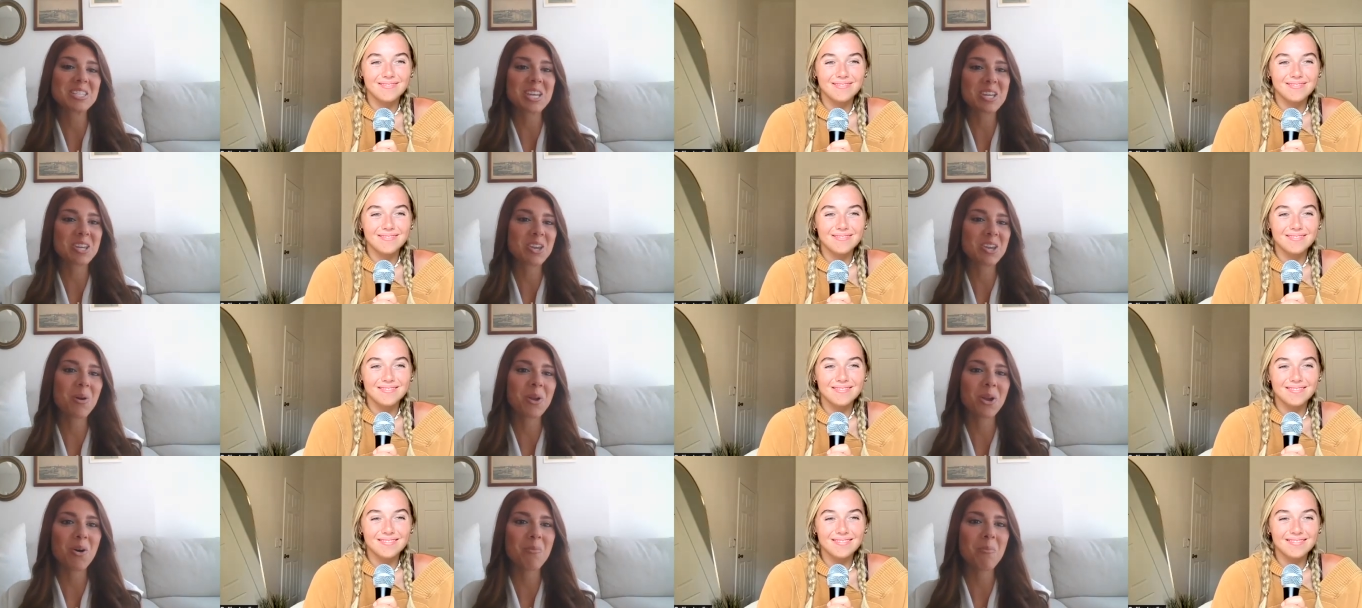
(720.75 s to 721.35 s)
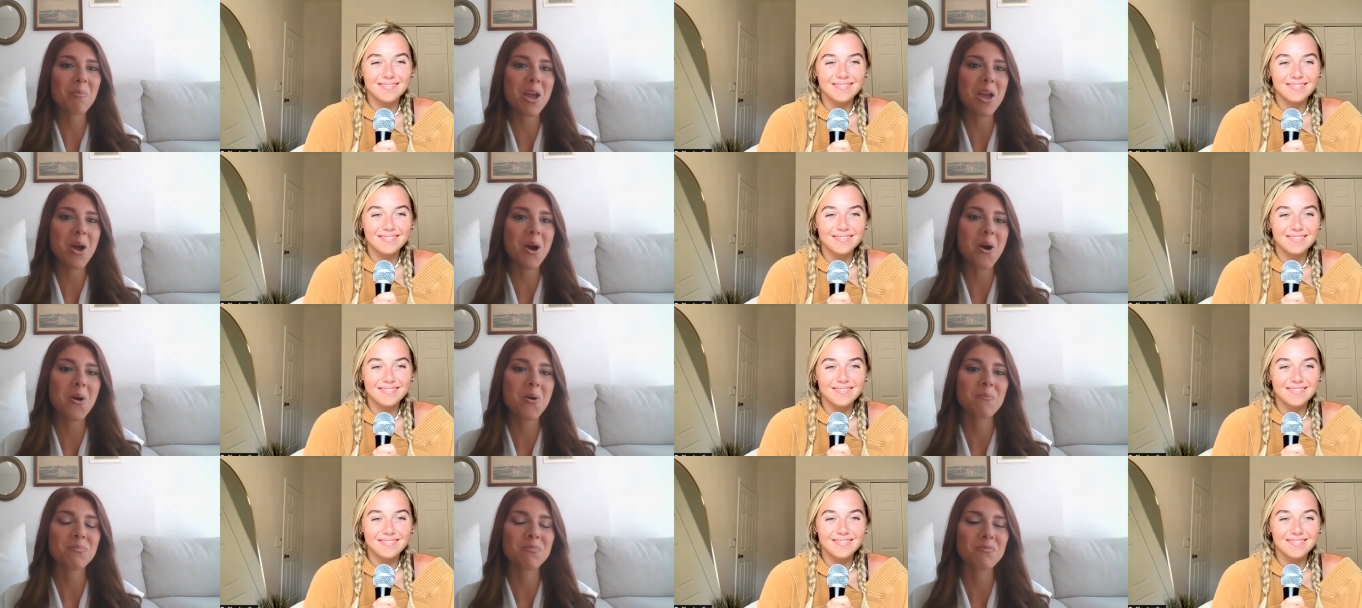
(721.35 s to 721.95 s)
Speaker 1: like going on my
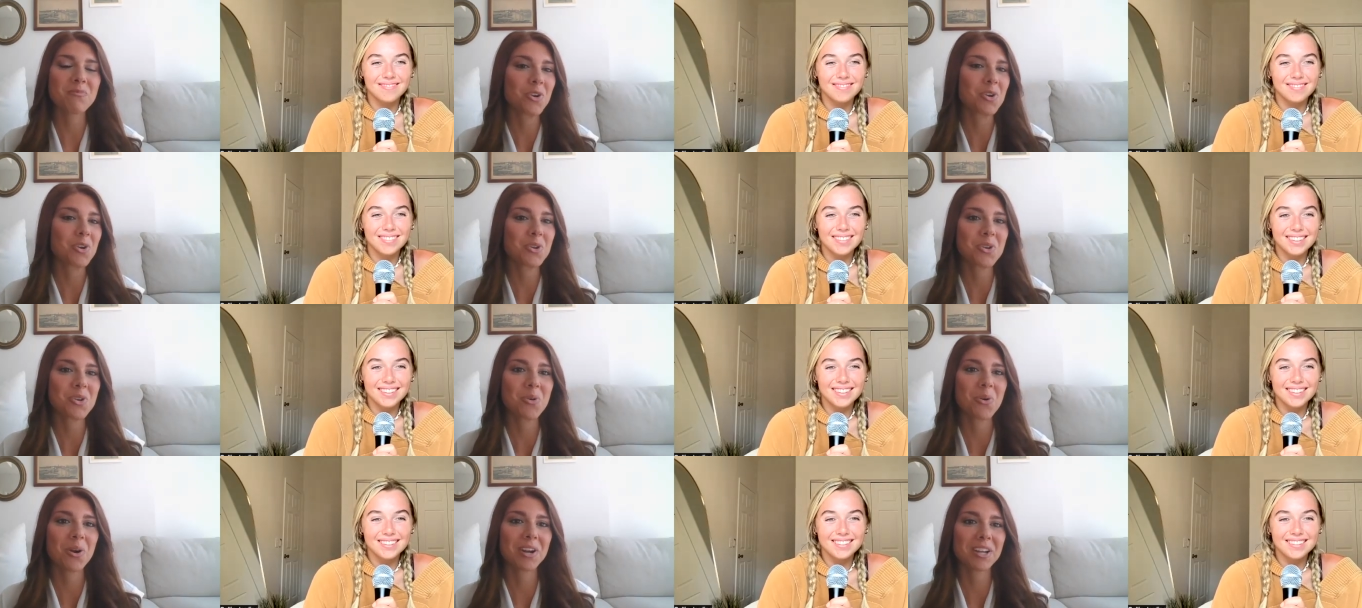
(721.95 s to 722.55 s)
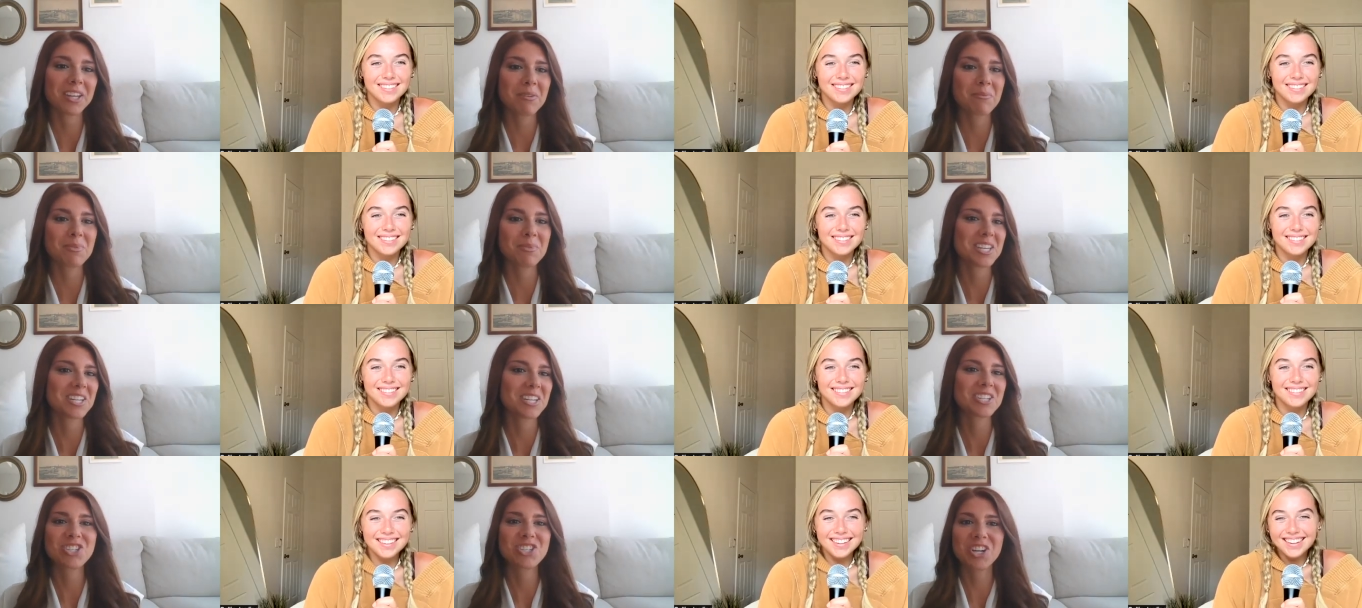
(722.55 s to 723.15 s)
own for new york it was
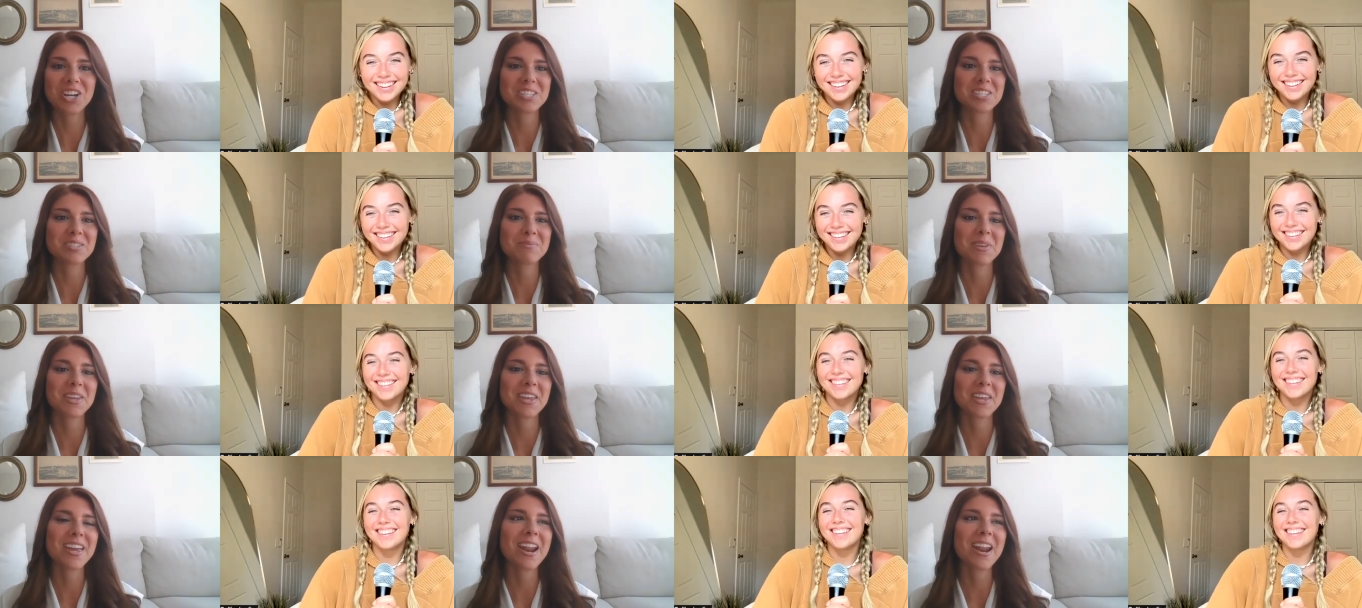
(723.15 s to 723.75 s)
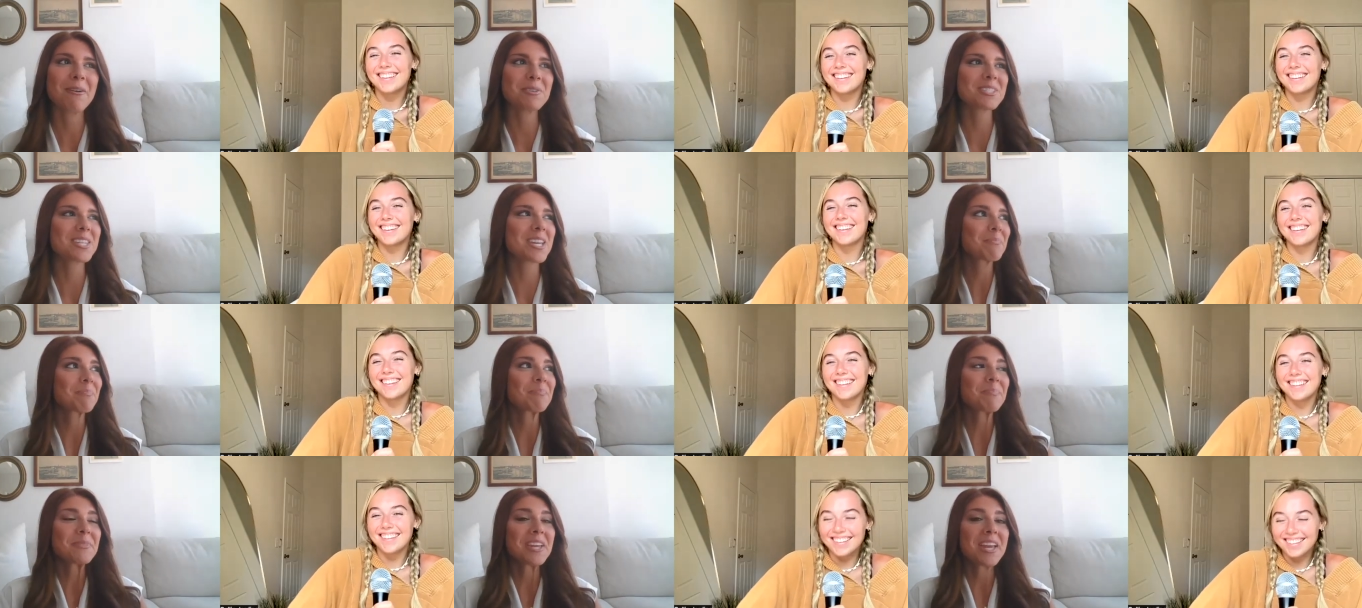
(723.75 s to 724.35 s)
like just me and i was like